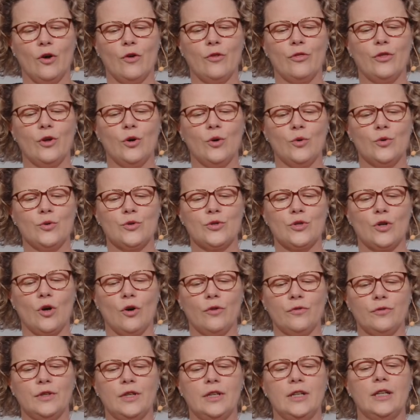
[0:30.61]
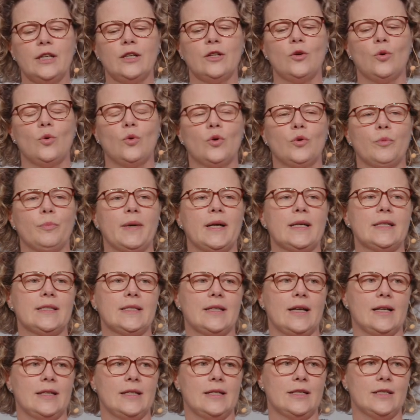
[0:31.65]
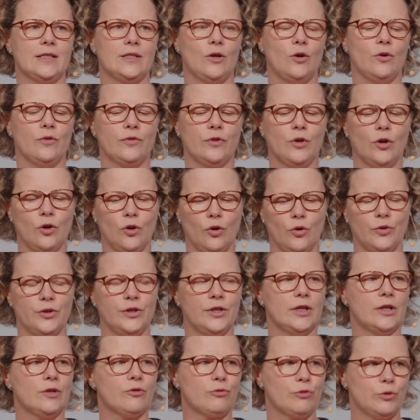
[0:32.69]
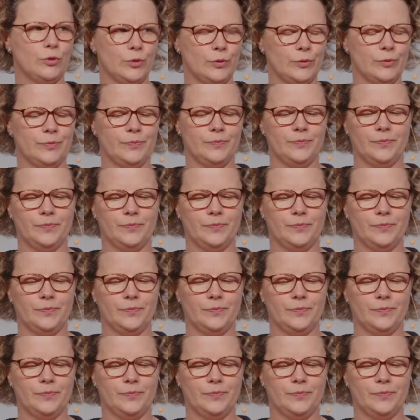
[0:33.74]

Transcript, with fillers: of those often ignored by studies of colonial rule.